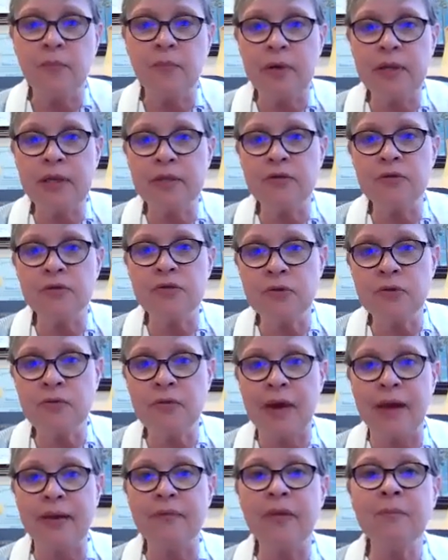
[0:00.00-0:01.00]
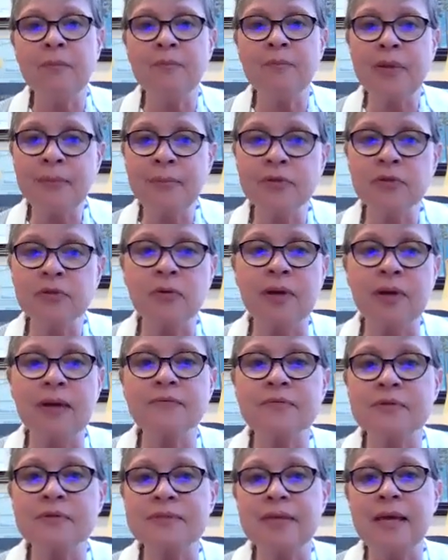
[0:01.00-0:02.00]
We can do that. And then people don't
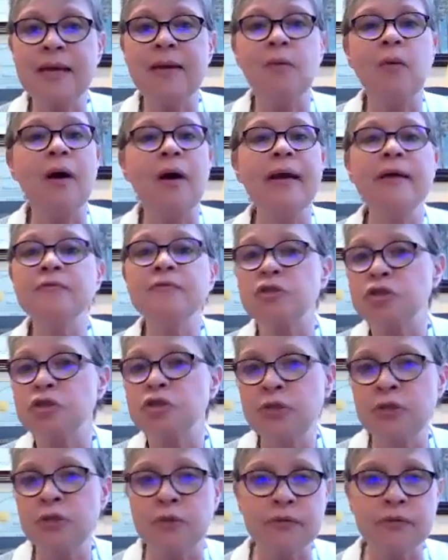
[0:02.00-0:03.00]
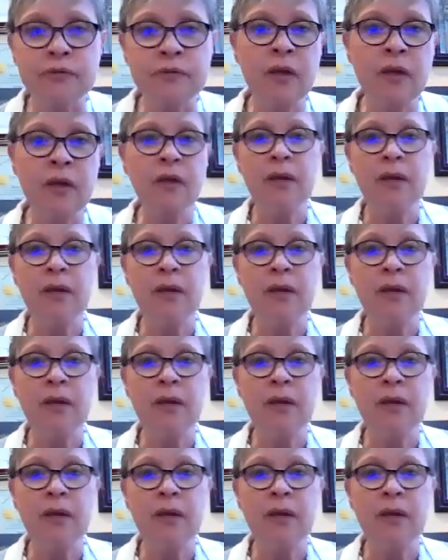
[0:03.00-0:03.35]
have to say, well, I have to choose.